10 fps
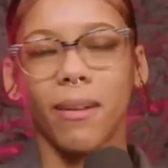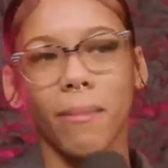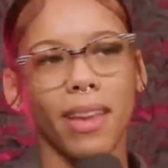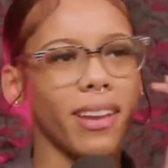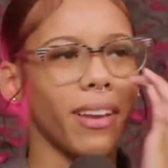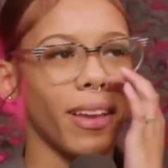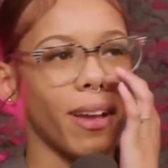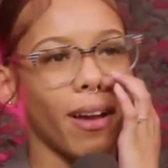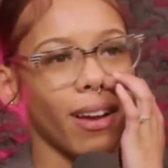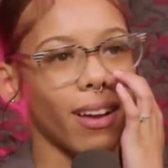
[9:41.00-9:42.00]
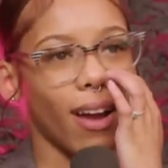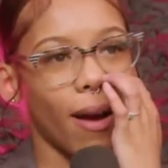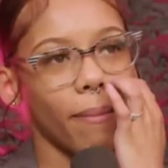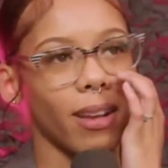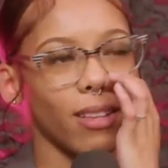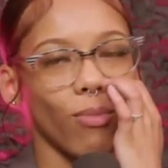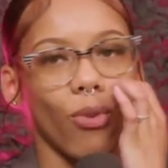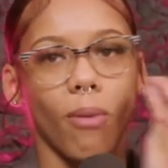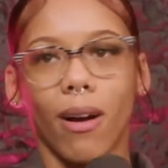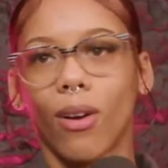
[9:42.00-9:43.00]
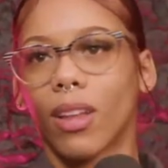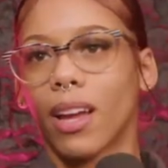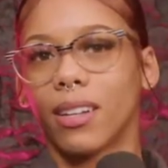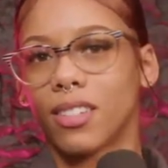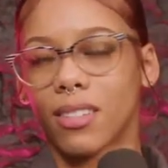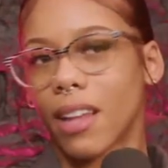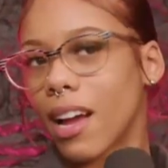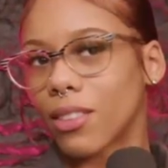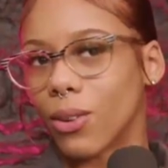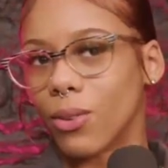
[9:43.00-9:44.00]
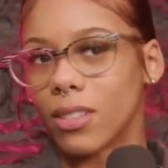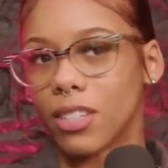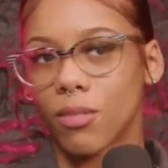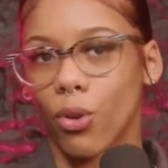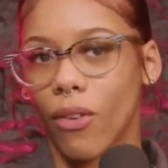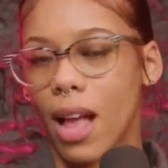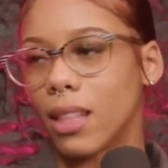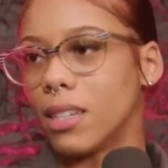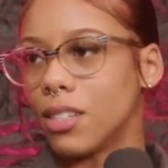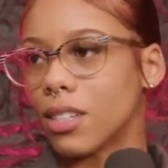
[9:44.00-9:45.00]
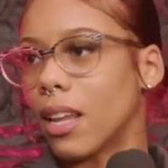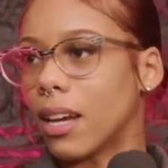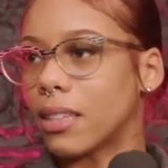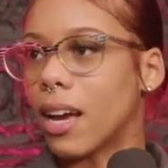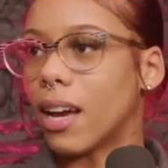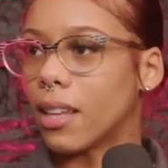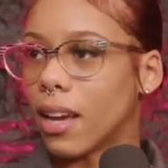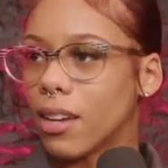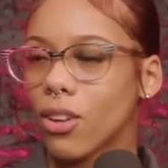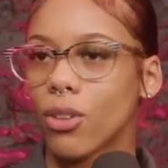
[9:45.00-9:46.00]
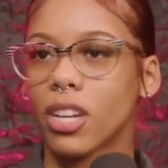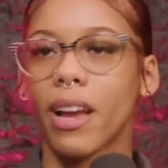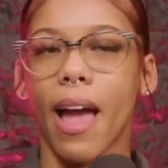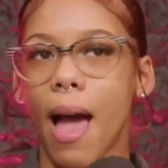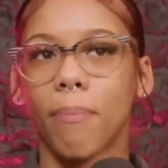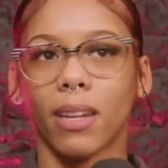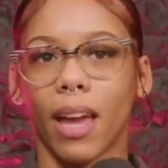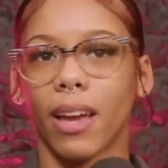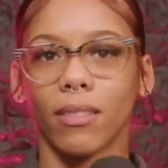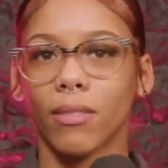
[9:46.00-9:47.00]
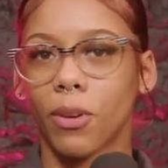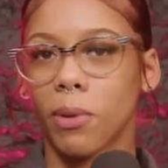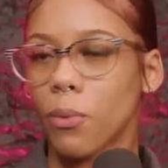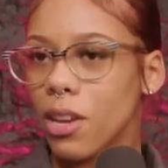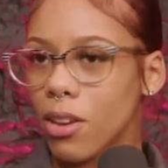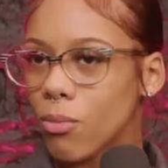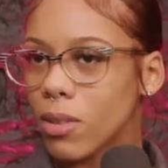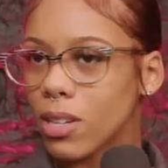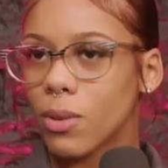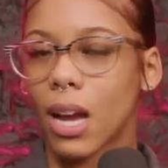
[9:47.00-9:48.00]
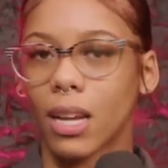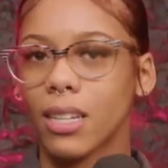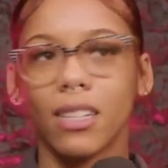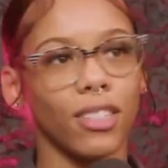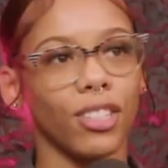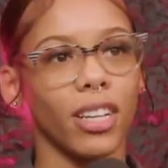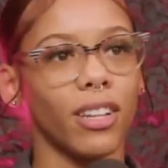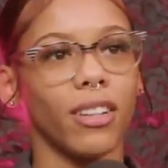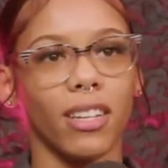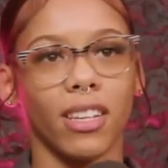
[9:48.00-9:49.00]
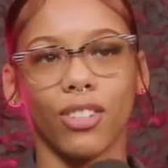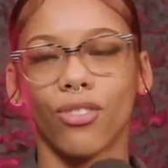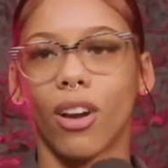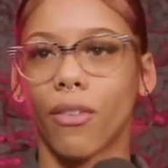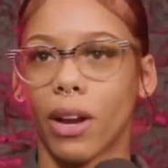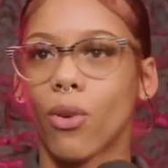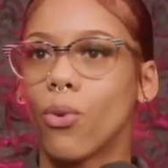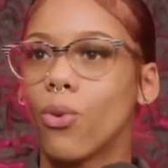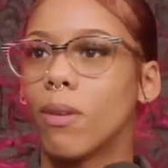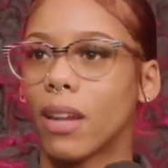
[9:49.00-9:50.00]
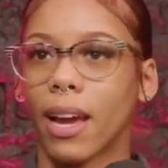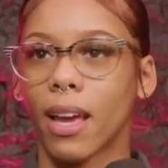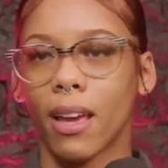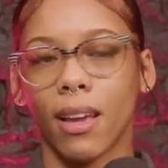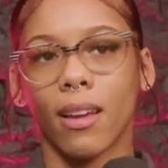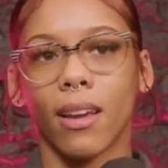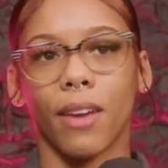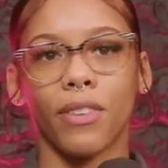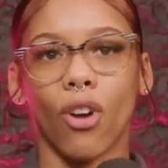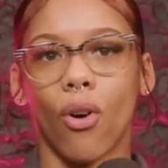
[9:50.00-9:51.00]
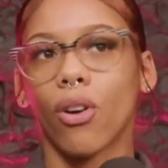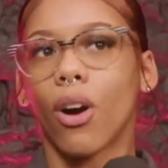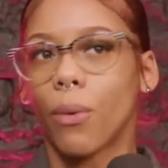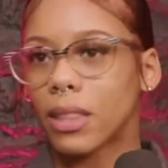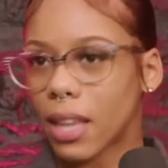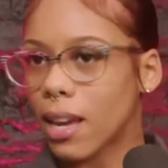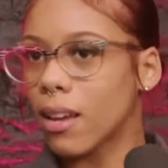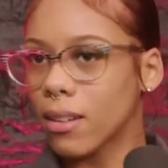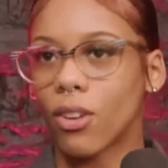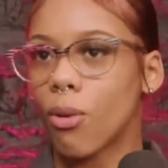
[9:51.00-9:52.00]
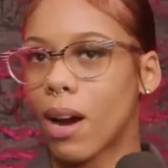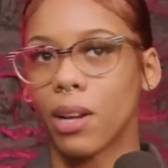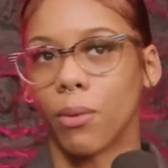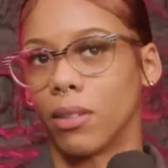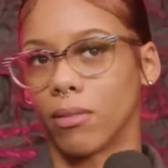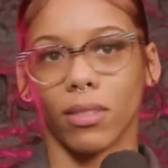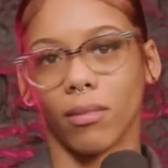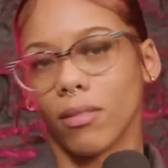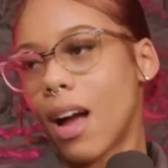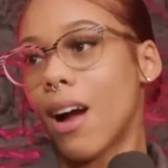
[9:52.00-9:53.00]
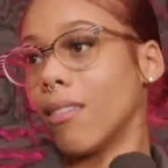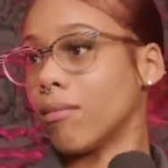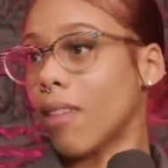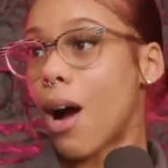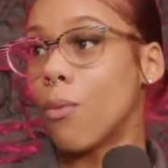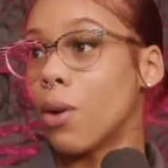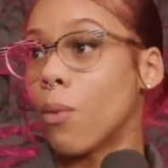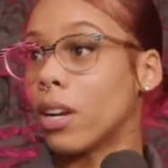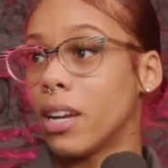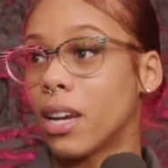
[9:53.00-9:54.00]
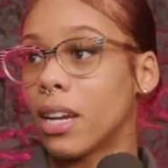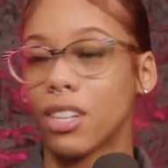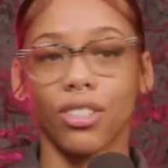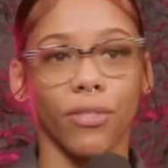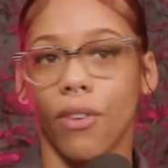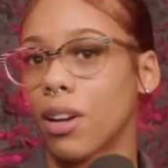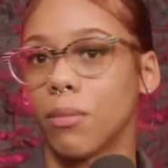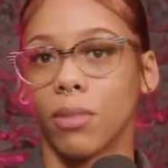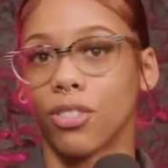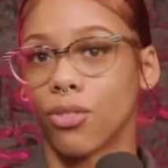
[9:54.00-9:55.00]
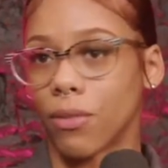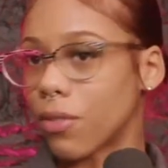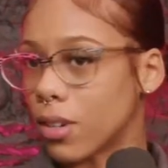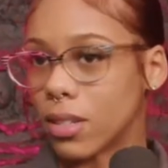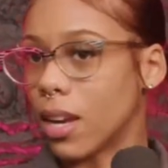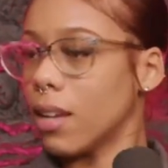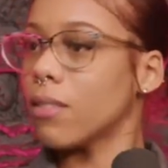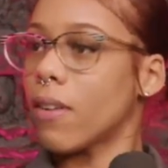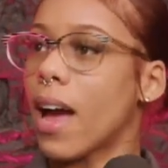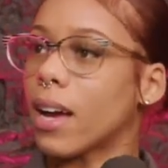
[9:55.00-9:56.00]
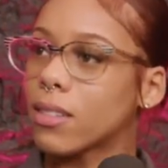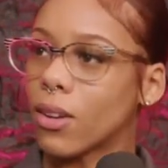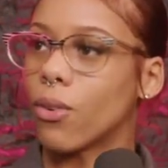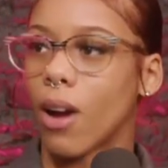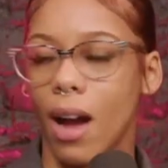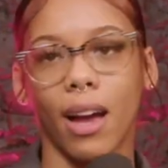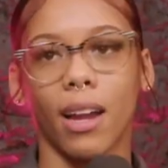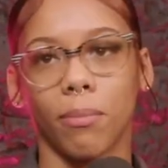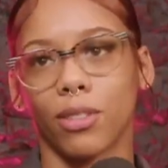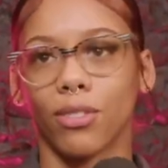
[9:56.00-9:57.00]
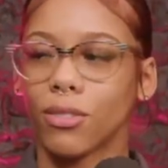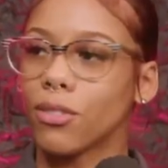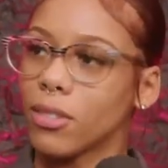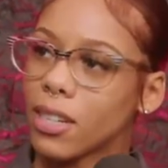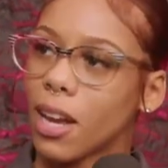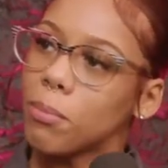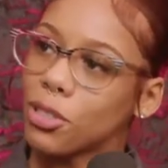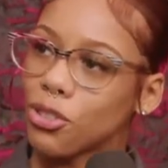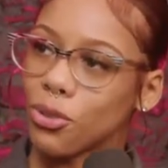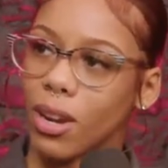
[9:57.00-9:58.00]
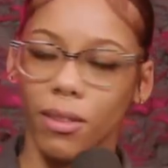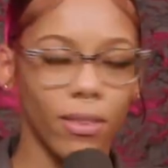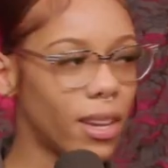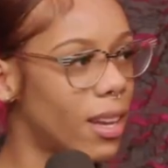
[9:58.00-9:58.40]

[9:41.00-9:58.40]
I mean, I mean, it's more about like just that though. Is it's morality, shit like that. Like you know, shit could happen. Like you feel me? We humans, we got needs and shit. Niggas get drunk, alright, cool. But like, if it's an ongoing thing, nobody want to. I wouldn't want a nigga that's just fucking bitches on the first day. Fact. So I gotta put the niggas. I put the shoe on the other foot.